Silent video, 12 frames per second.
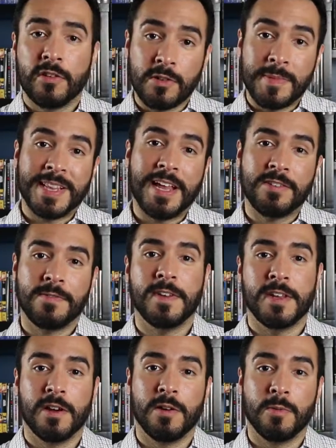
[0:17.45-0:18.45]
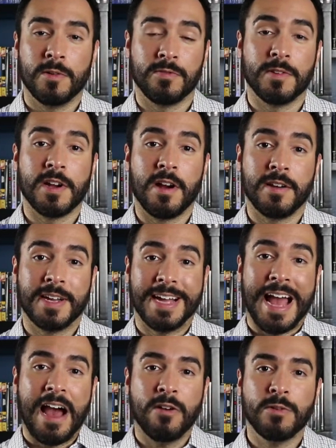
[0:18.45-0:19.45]
So my last video was regarding
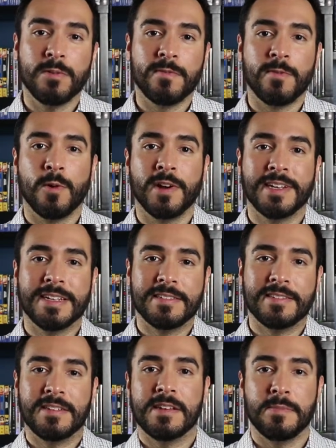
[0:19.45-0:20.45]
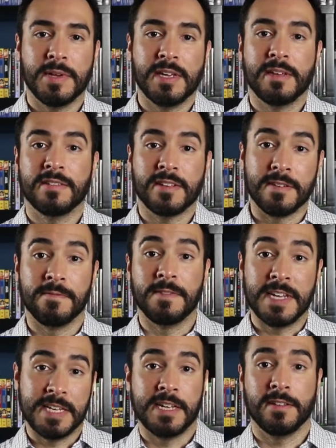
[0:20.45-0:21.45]
how to avoid Sinemia's
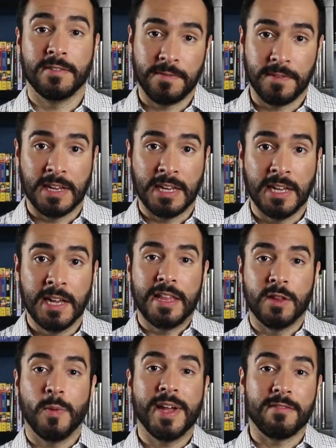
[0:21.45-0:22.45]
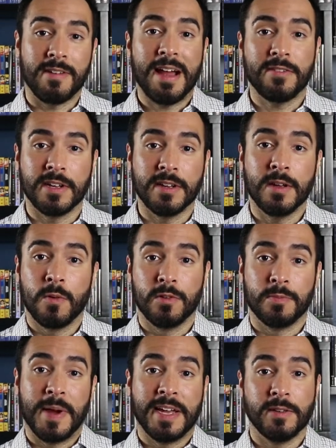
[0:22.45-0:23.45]
convenience fee. And the way around it was
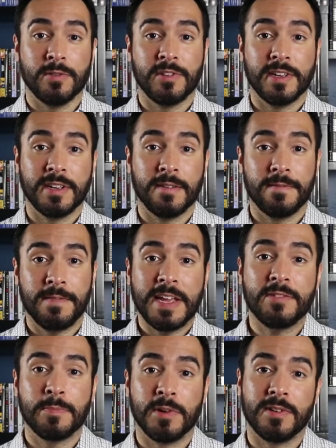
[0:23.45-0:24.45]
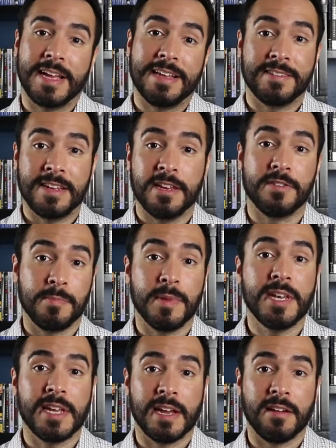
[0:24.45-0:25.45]
by using Facebook as an
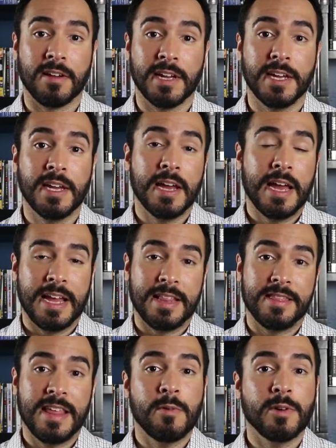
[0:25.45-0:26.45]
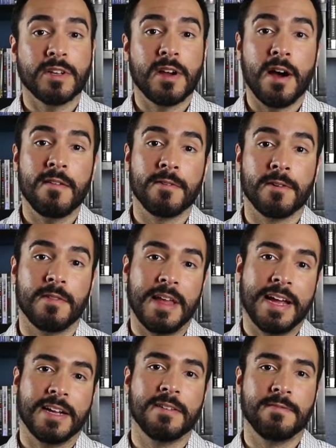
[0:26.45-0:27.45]
intermediary, and they would cover
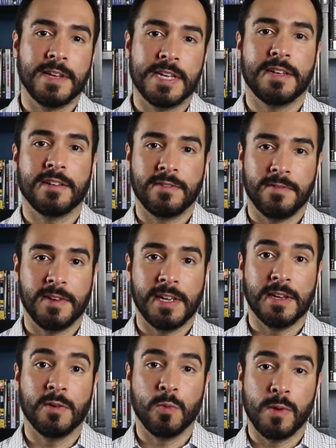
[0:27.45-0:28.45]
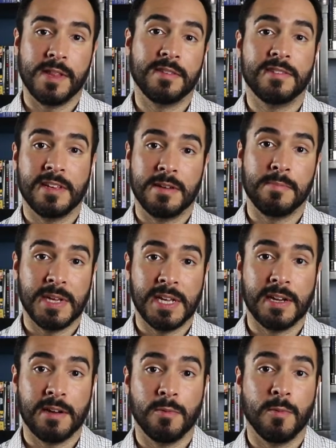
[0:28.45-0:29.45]
that convenience fee with
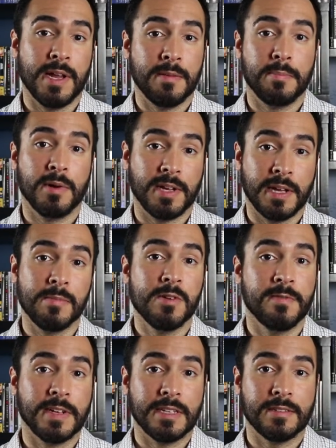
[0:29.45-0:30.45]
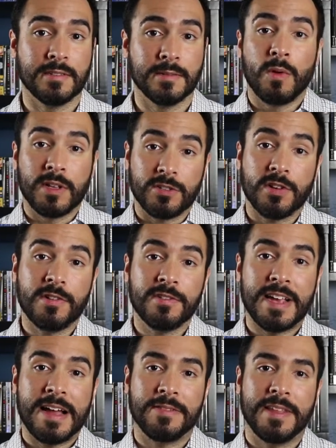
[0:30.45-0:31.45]
Sinemia when booking movies. Well, it turns
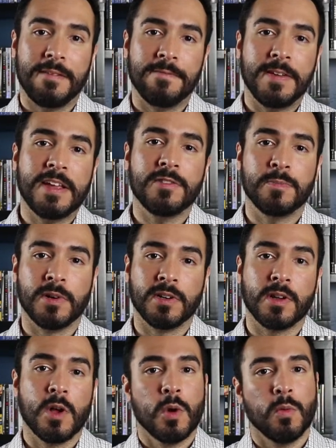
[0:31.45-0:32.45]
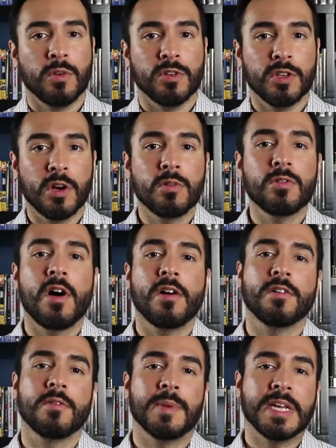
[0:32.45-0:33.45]
out that Facebook will no
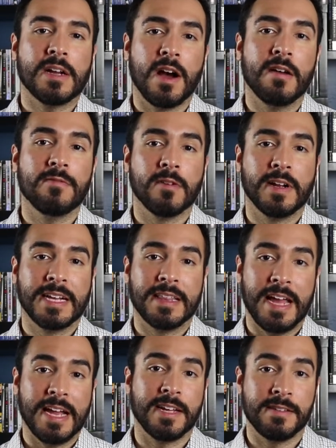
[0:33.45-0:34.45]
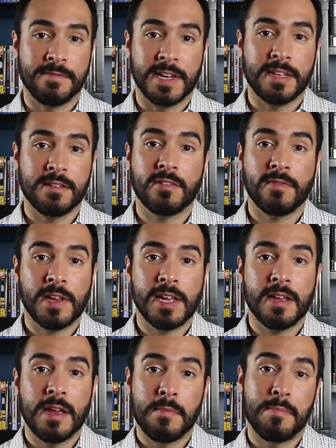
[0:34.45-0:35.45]
longer be covering that convenience
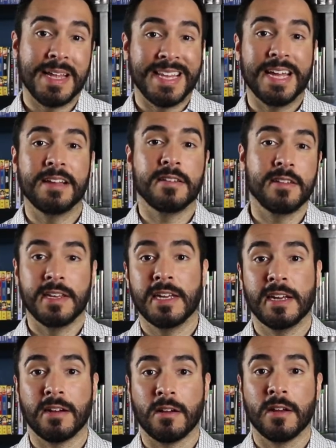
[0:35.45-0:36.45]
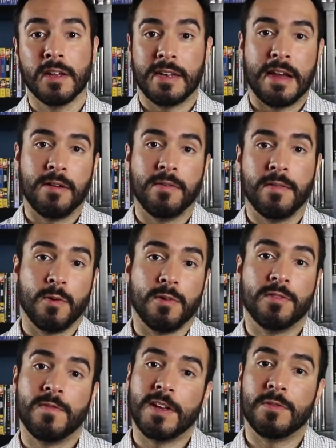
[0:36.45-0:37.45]
fee by the end of the year. Now, of
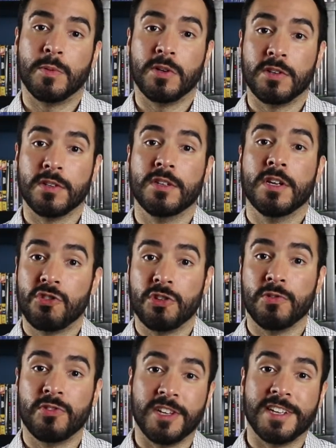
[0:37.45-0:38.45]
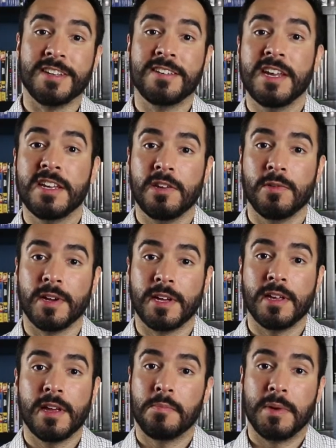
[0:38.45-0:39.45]
course, Facebook could choose to continue
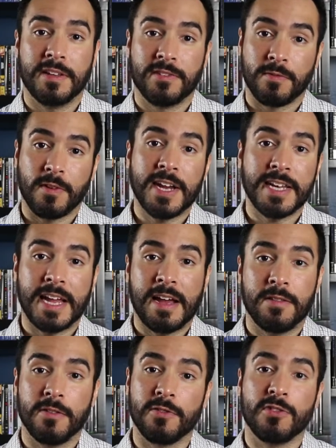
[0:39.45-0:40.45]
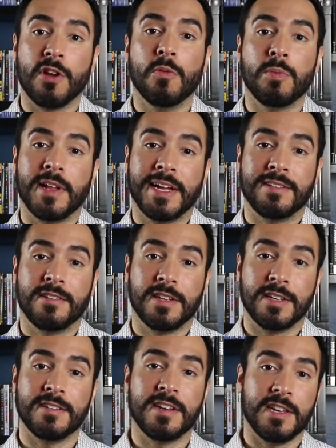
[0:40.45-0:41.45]
it, but as of right now, there's no plans to
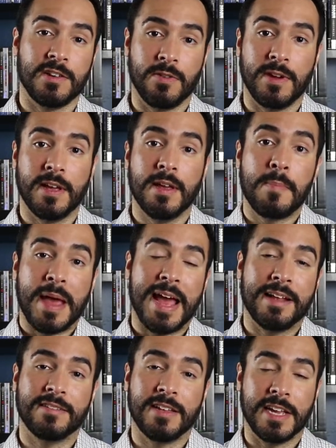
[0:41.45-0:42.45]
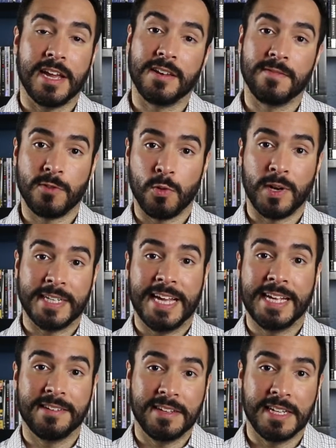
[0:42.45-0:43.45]
continue it past the end of
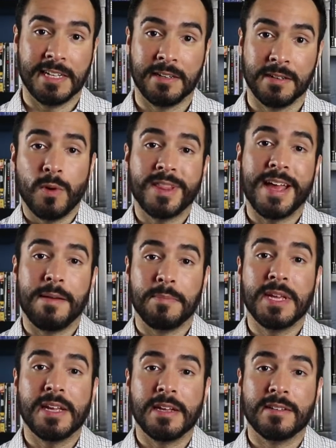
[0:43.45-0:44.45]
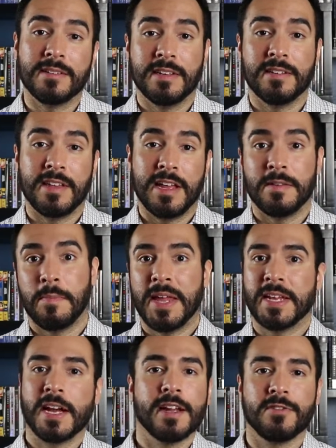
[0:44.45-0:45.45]
2018. What that means is that
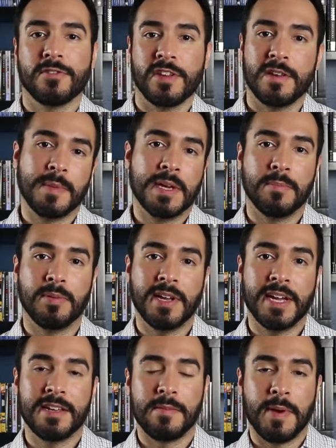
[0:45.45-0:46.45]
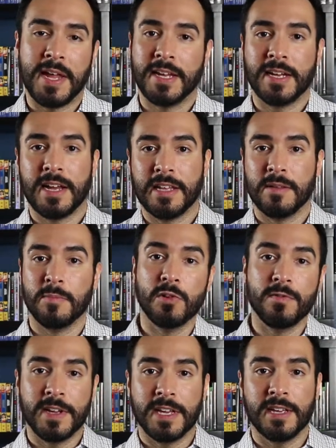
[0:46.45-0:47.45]
depending on your Sinemia plan, depending on the
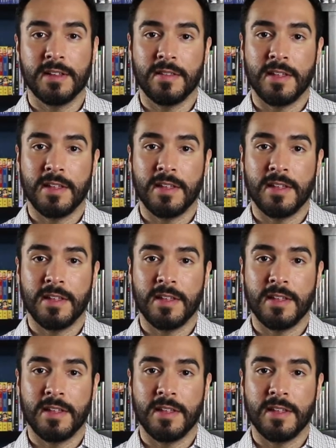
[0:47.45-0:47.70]
movie